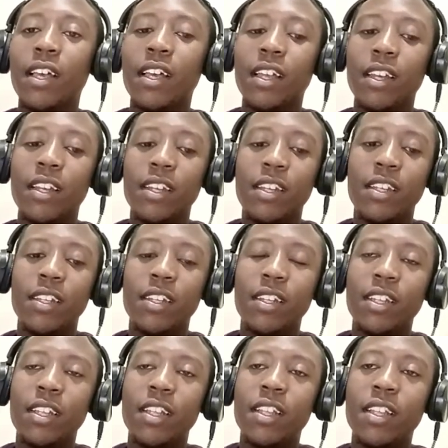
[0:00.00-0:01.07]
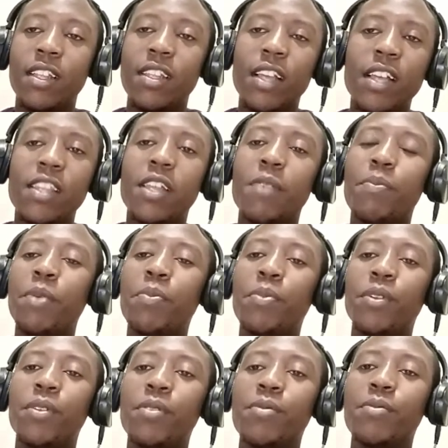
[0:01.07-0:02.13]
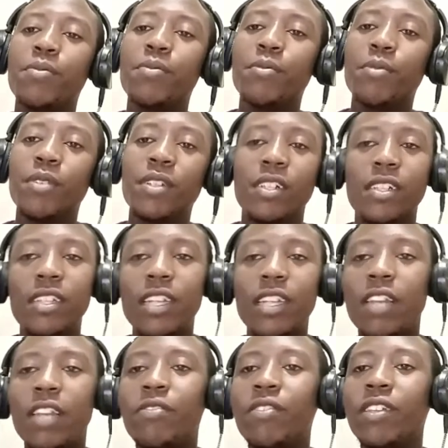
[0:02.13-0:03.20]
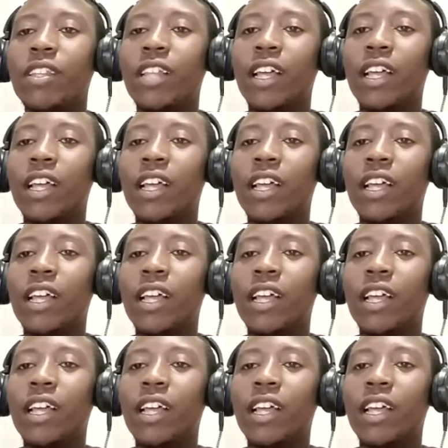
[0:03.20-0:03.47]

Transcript: And the other people were just living their